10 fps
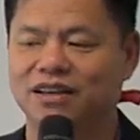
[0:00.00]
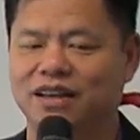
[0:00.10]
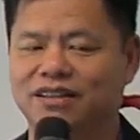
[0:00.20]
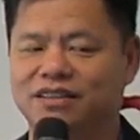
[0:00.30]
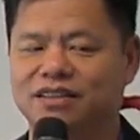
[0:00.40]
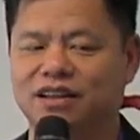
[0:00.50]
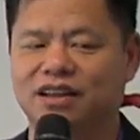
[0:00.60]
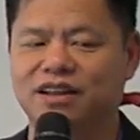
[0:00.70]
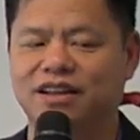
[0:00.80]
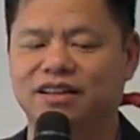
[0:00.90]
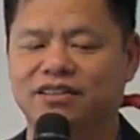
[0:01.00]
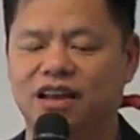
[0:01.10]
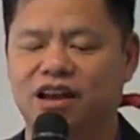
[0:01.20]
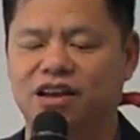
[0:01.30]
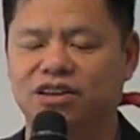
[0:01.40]
It it
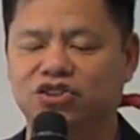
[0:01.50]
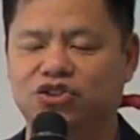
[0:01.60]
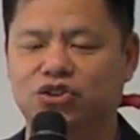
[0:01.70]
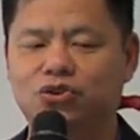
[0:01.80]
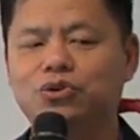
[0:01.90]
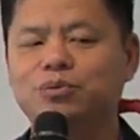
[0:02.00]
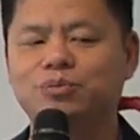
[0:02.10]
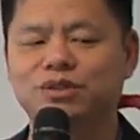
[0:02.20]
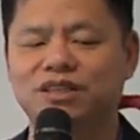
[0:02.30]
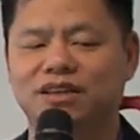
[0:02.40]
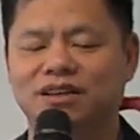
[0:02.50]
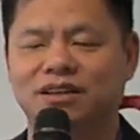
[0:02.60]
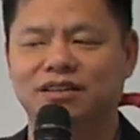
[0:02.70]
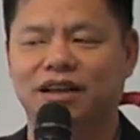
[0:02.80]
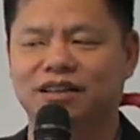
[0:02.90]
uh, assumes
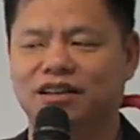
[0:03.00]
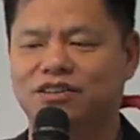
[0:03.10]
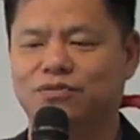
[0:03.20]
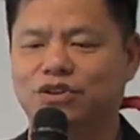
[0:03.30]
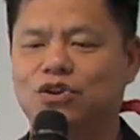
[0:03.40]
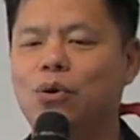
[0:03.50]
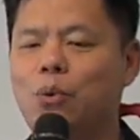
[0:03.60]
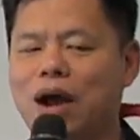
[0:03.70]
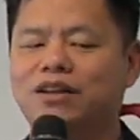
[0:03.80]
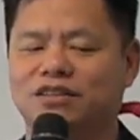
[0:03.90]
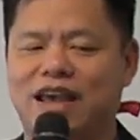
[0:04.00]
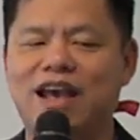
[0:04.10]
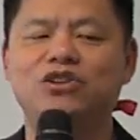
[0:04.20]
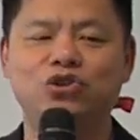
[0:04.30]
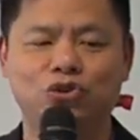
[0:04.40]
that uh, you don't want it, the
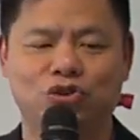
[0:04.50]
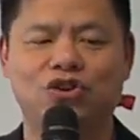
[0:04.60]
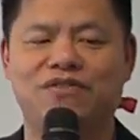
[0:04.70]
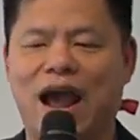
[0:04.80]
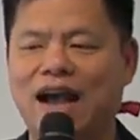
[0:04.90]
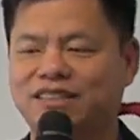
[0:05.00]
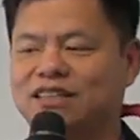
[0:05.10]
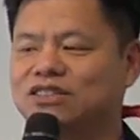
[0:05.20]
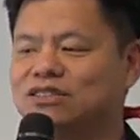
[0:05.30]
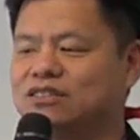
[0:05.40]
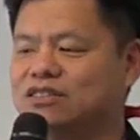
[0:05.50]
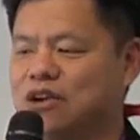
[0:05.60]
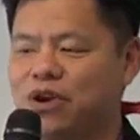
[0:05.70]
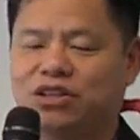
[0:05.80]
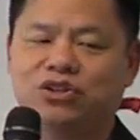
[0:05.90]
end user to have access
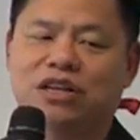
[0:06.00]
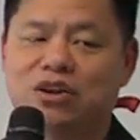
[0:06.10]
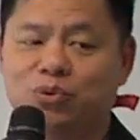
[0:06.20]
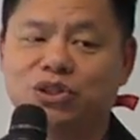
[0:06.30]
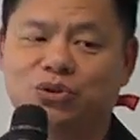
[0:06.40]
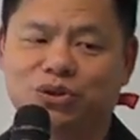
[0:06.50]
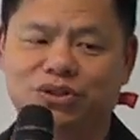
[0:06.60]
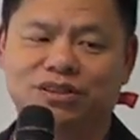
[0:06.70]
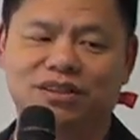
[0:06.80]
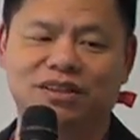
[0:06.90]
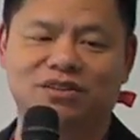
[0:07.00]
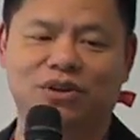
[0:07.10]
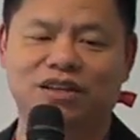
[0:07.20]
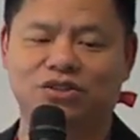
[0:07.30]
directly to that resource, right?